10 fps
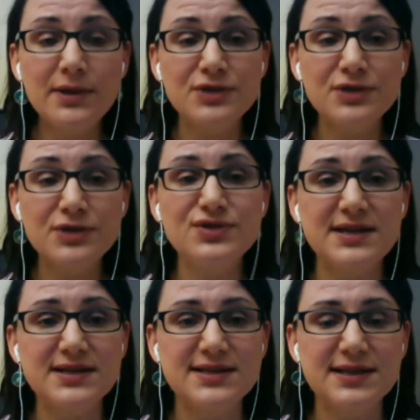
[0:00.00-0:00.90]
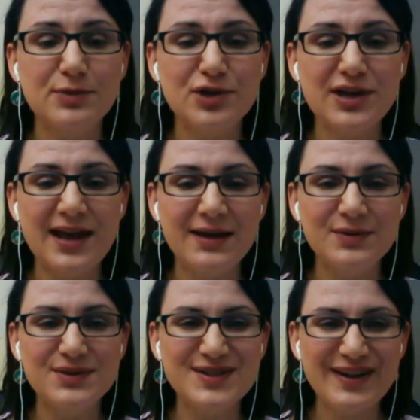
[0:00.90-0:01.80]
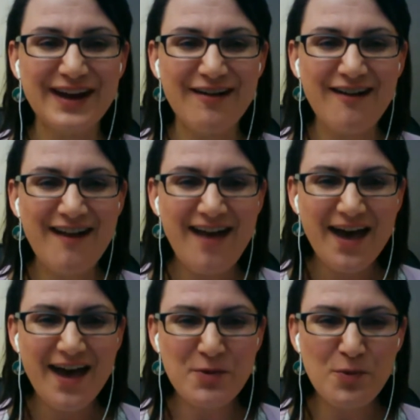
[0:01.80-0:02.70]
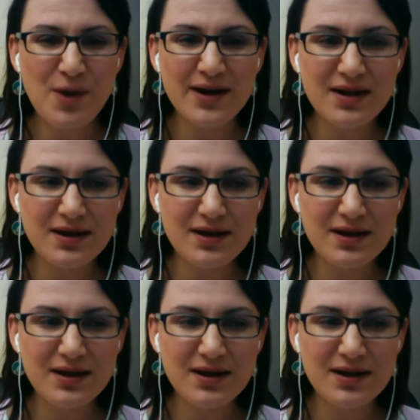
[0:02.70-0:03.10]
understanding Celebrity Hangouts on Air, and what